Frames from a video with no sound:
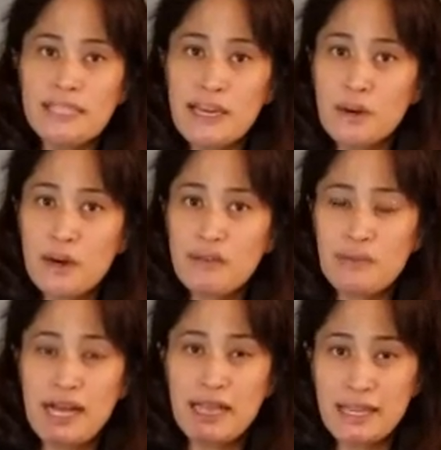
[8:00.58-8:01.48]
take away from
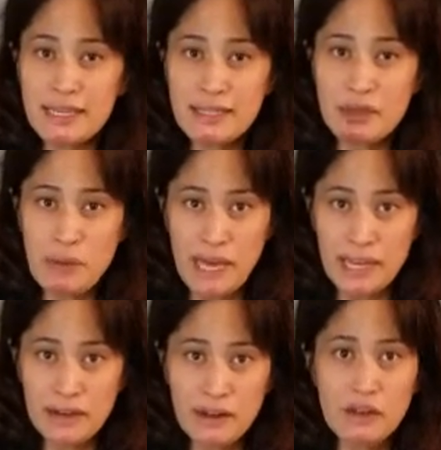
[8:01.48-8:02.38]
the elegance of the bag
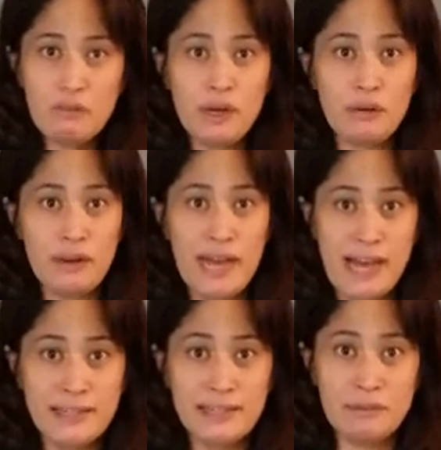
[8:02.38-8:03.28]
at all, but it would
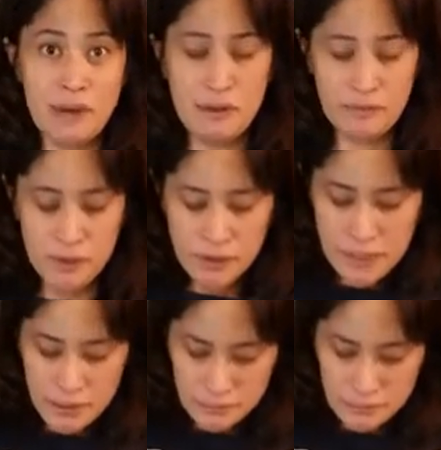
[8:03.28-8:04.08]
add some comfort.